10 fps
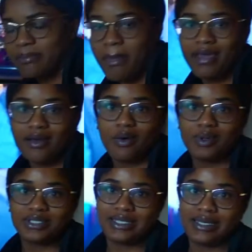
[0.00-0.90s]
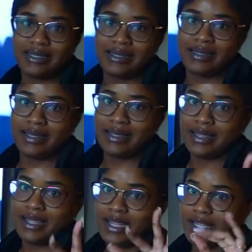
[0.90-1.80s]
mango is in
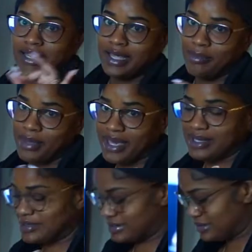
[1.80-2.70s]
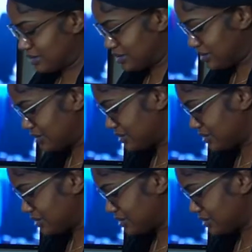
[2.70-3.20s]
the mix